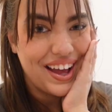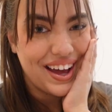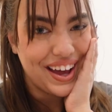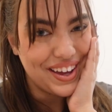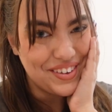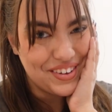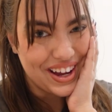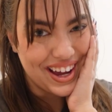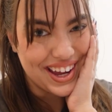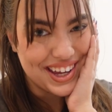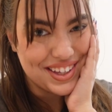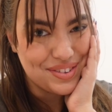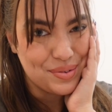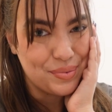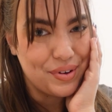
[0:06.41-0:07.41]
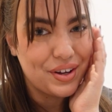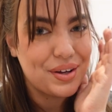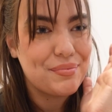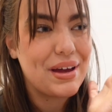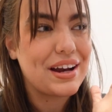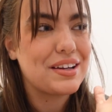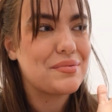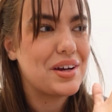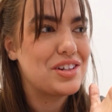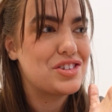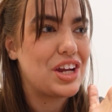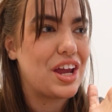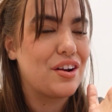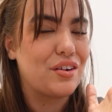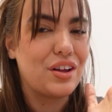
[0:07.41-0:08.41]
Hi you guys, welcome back to my
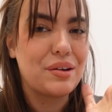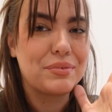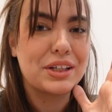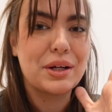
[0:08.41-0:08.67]
channel and we